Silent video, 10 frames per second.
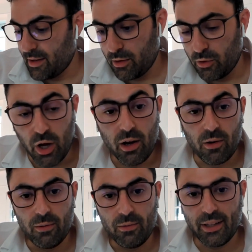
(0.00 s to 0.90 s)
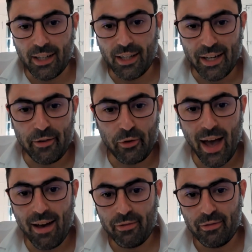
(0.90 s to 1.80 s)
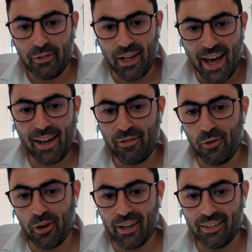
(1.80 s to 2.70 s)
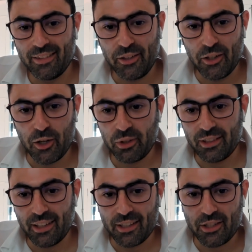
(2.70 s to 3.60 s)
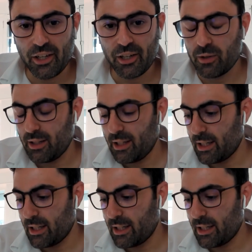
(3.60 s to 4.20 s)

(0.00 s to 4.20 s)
No. And if you have a hack for it, please let us know.